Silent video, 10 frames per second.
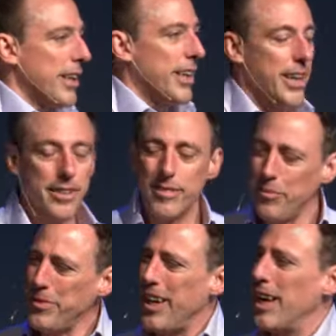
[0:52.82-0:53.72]
and
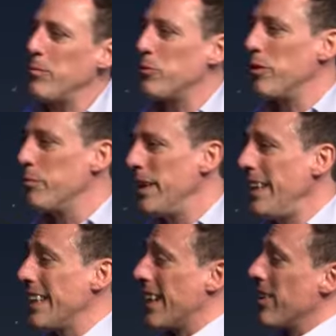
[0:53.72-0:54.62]
sometimes we've
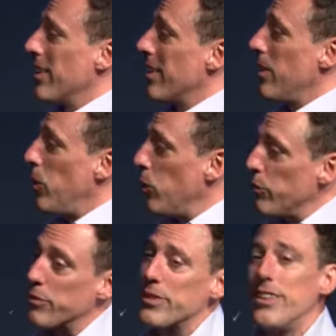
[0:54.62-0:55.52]
been there
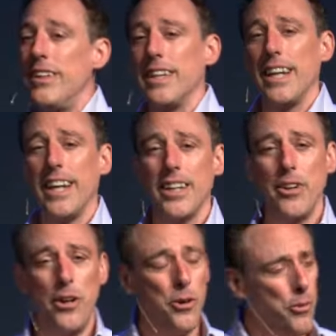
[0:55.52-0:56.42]
over and
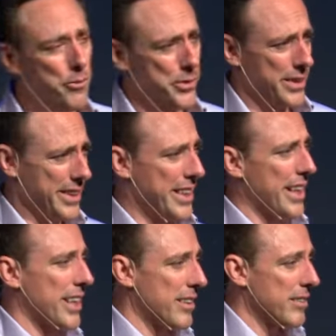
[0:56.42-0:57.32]
over
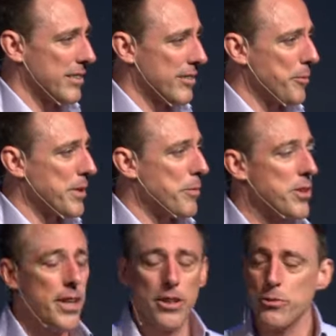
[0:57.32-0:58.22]
again sometimes
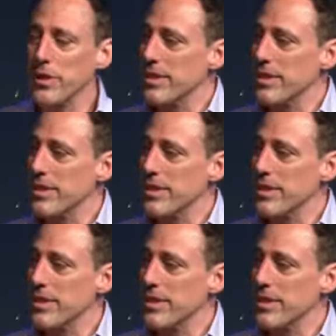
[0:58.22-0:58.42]
doing the